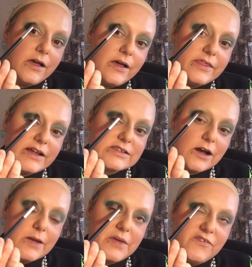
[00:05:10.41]
at that
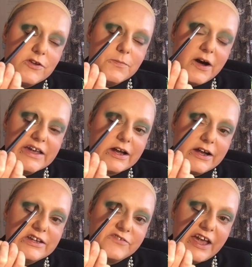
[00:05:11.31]
time, if you're my
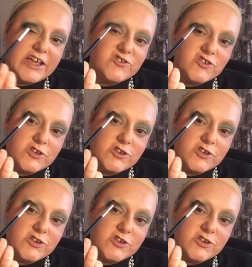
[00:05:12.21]
kind of age,